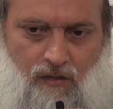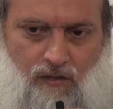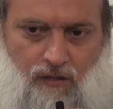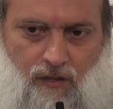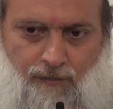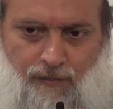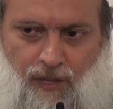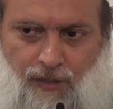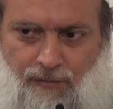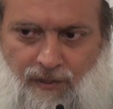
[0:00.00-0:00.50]

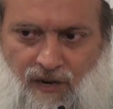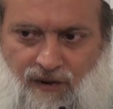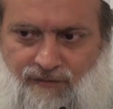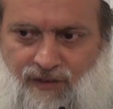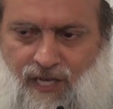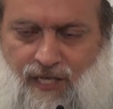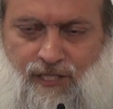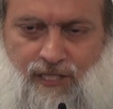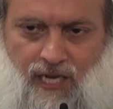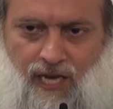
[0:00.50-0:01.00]
The people
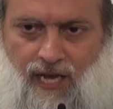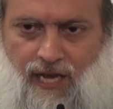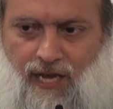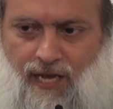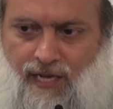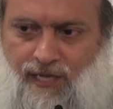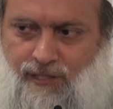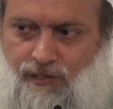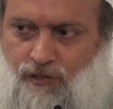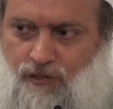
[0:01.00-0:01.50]
of
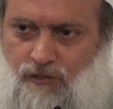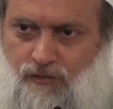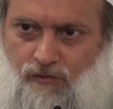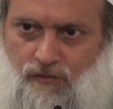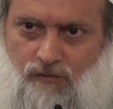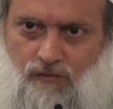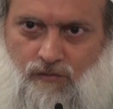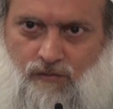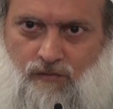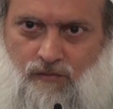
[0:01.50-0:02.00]
Hijaz
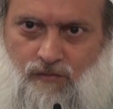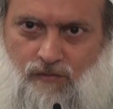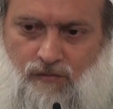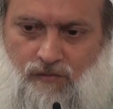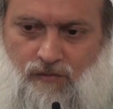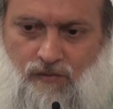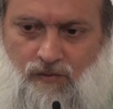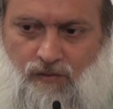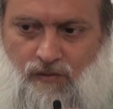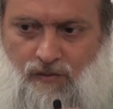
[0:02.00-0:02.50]

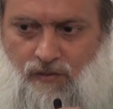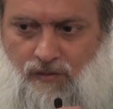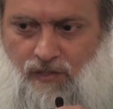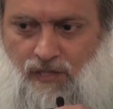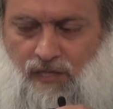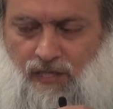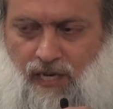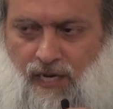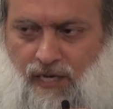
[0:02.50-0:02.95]
did